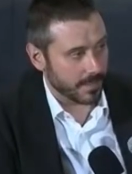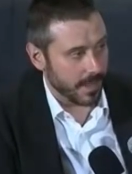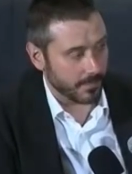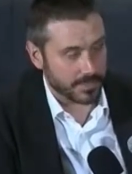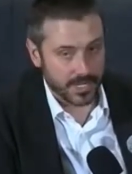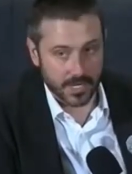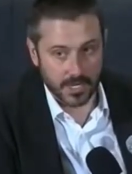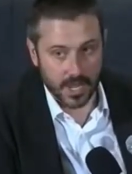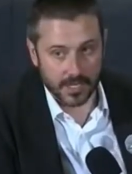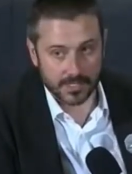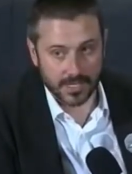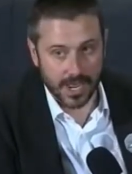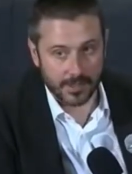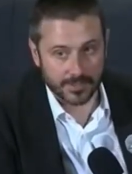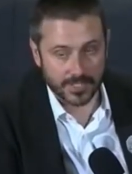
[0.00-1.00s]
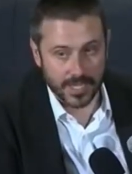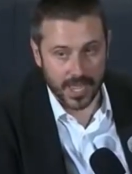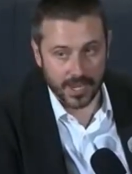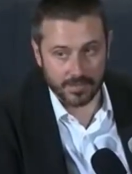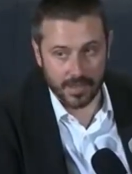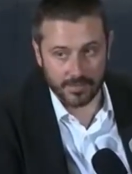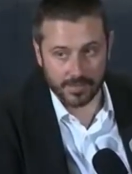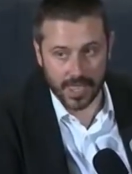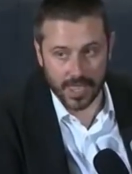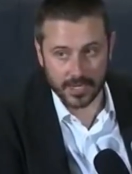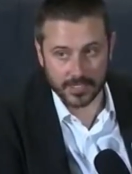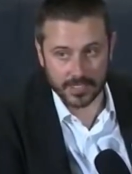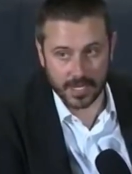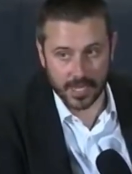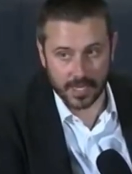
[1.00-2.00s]
that was conducted outside of
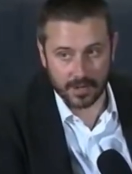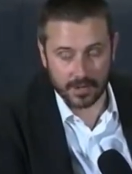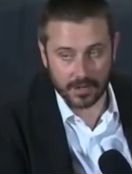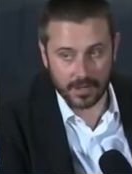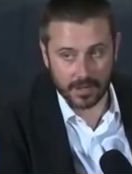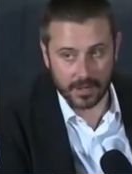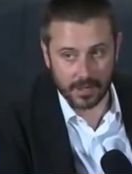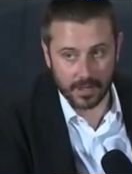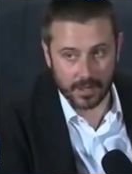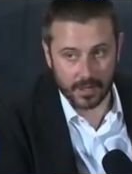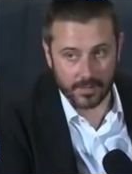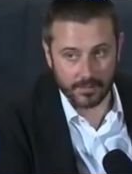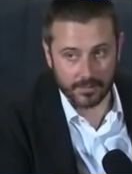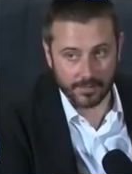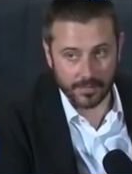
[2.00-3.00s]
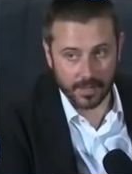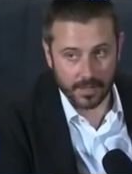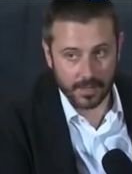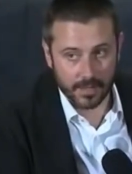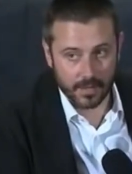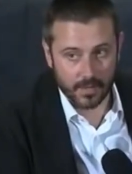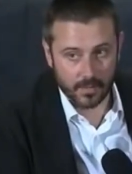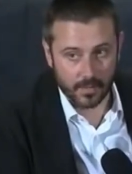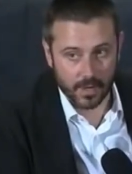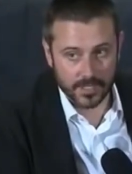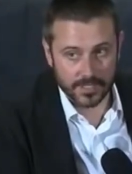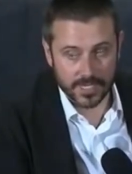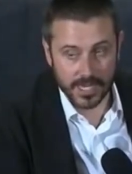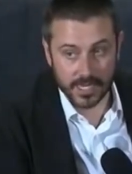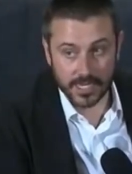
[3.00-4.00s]
Afghanistan. Um,
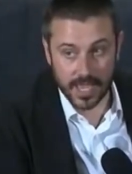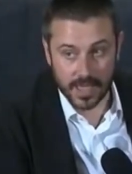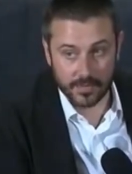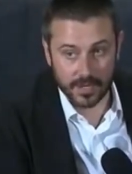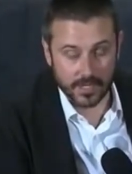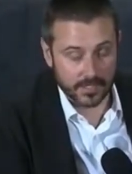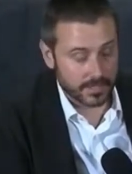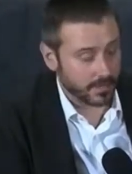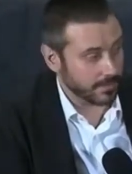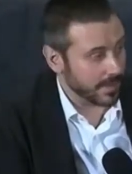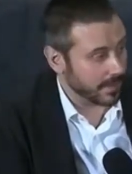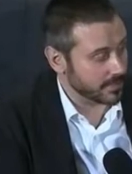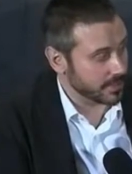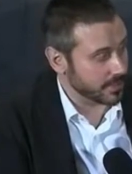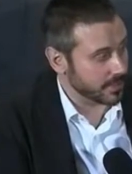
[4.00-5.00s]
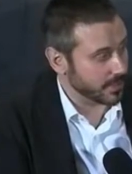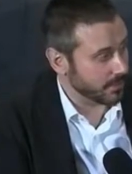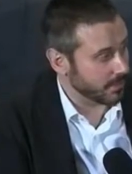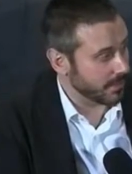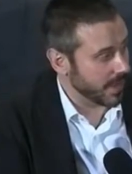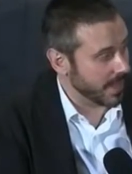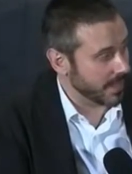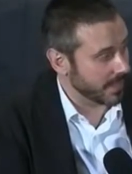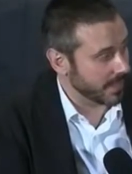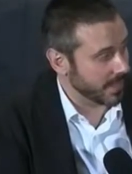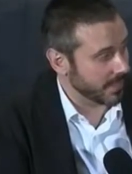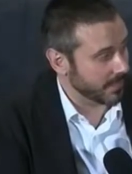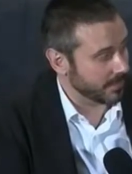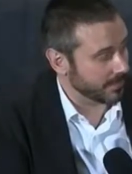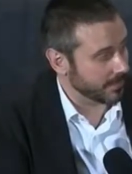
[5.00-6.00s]
was in Yemen in 2002, and it
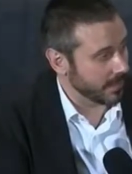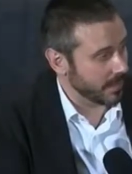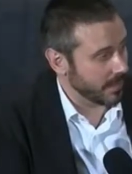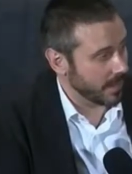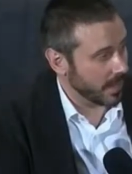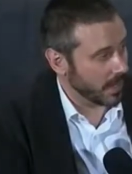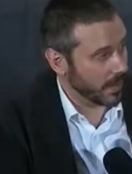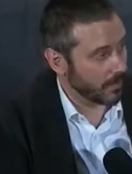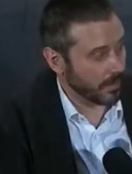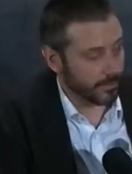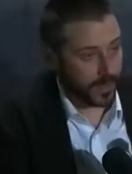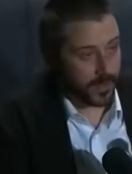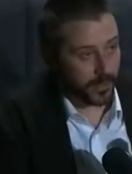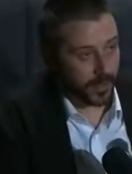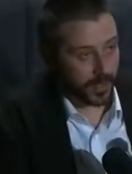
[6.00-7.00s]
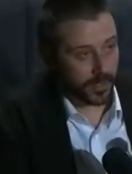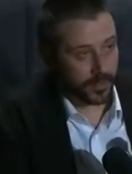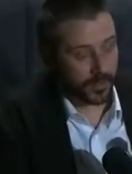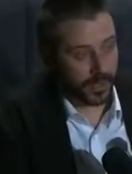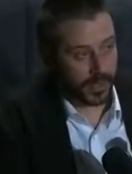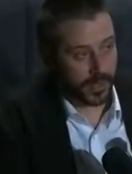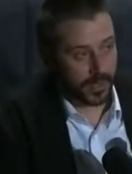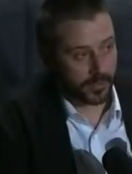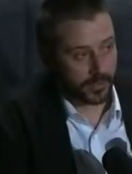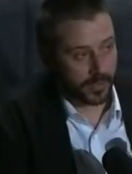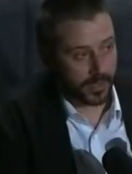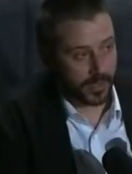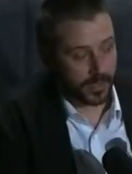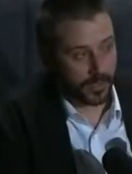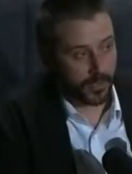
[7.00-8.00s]
killed a number of people, including a,
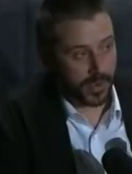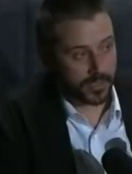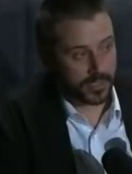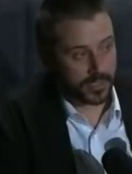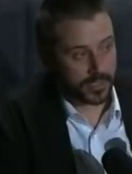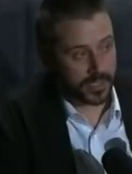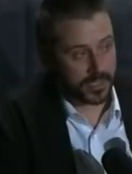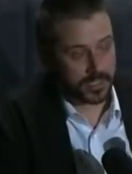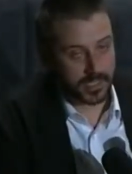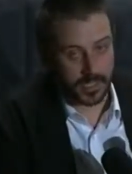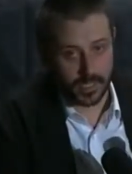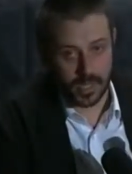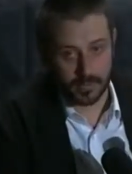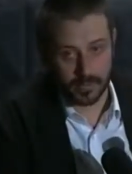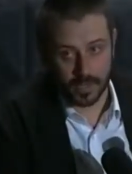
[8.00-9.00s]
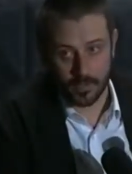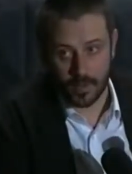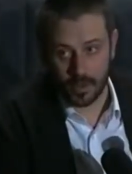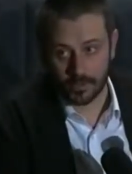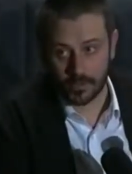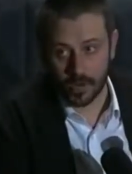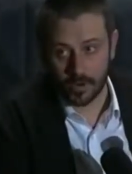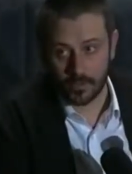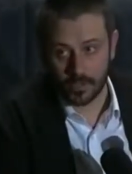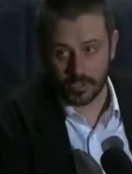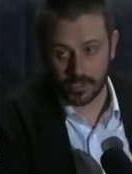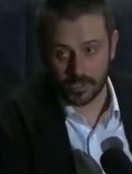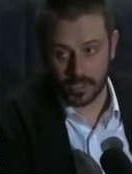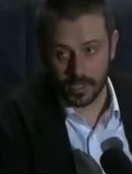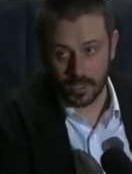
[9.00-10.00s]
a U.S. citizen named Kamal
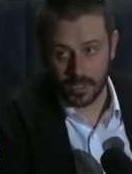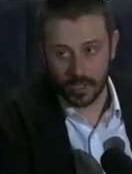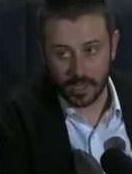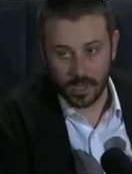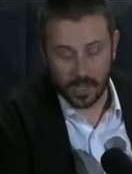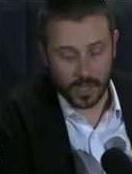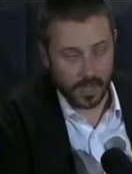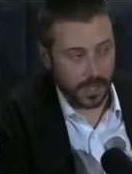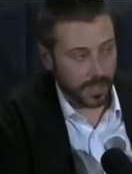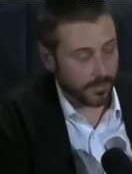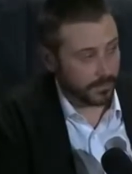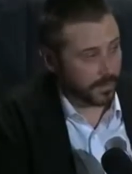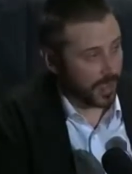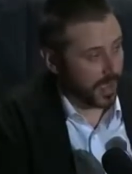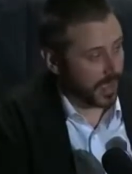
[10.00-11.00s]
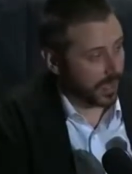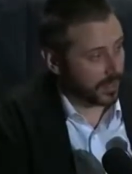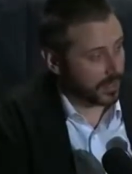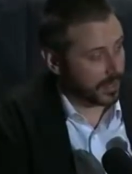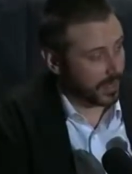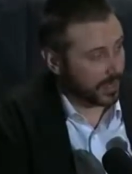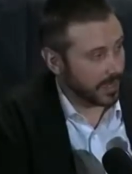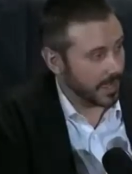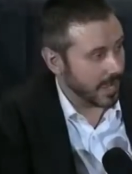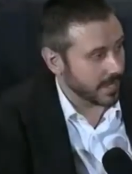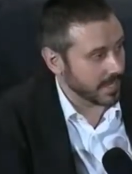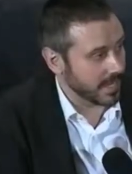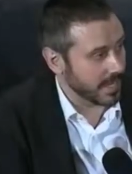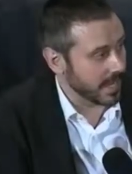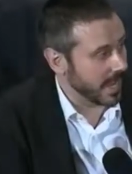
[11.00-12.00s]
Derwish. Um, and, uh,
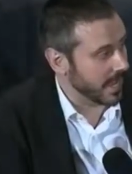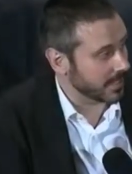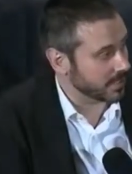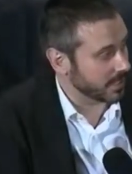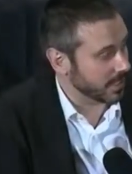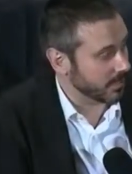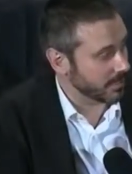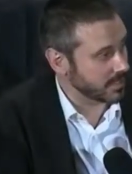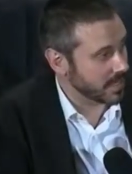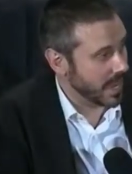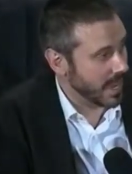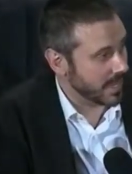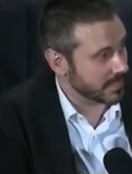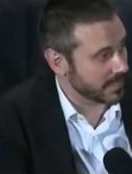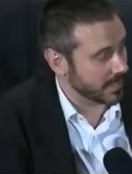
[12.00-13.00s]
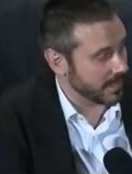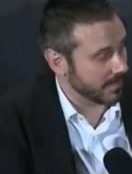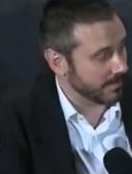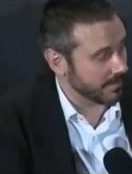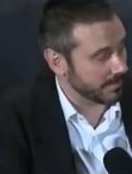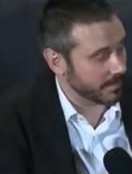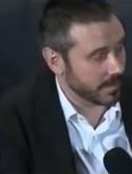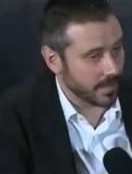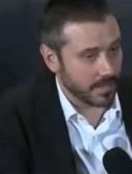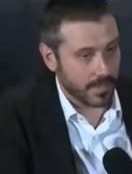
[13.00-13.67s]
and he actually was not, um,